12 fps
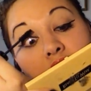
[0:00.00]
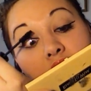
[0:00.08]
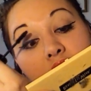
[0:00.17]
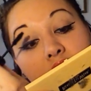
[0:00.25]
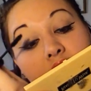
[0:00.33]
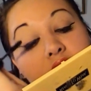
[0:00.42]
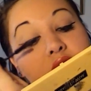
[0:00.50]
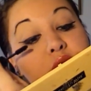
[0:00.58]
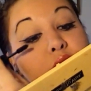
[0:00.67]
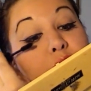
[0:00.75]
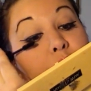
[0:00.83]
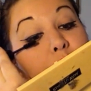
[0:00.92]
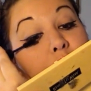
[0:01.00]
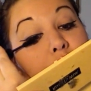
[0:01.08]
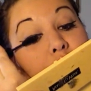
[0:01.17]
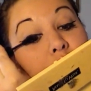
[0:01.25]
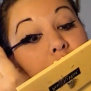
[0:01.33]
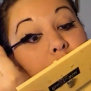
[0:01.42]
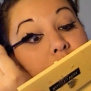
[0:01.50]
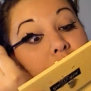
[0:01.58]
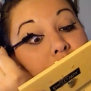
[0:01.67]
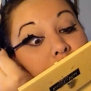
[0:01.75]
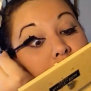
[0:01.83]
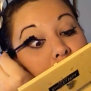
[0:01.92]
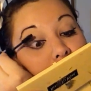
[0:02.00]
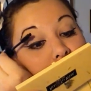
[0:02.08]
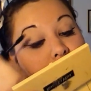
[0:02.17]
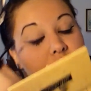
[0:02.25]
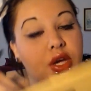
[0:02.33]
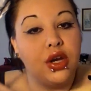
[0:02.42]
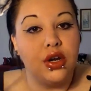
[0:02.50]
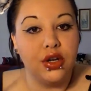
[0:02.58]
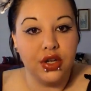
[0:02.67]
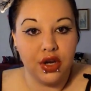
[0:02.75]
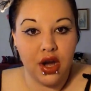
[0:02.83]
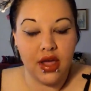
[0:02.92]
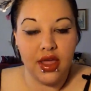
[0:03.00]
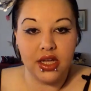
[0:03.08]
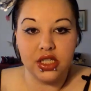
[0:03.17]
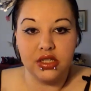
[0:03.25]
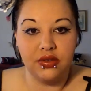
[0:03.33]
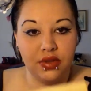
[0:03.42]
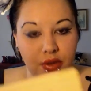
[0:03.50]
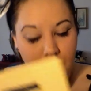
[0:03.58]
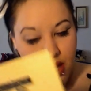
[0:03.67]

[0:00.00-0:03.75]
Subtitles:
I kind of twirl my brush a little bit. You can curl your eyelashes if you